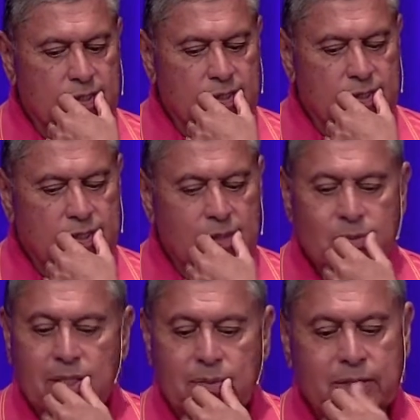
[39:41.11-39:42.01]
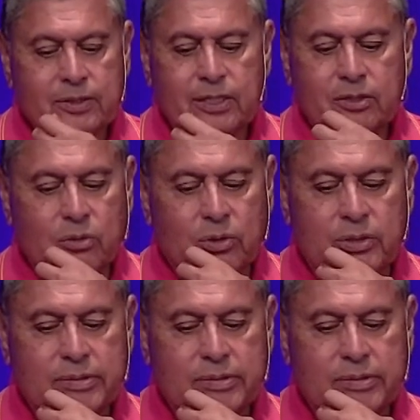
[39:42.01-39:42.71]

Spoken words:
Sometimes he say, Lord,